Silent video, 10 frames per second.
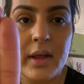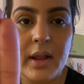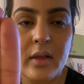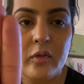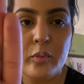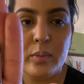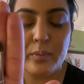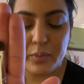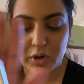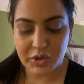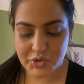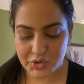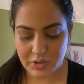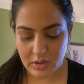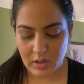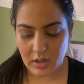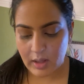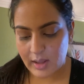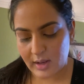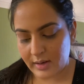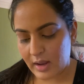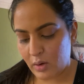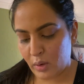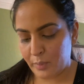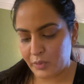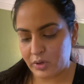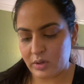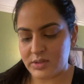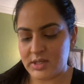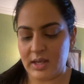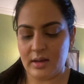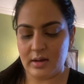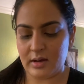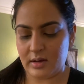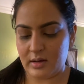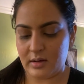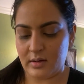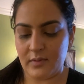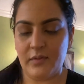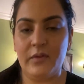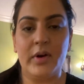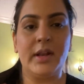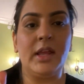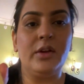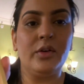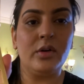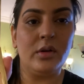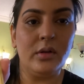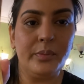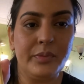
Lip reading: elf brush. And now I'm gonna take a Funny Girl,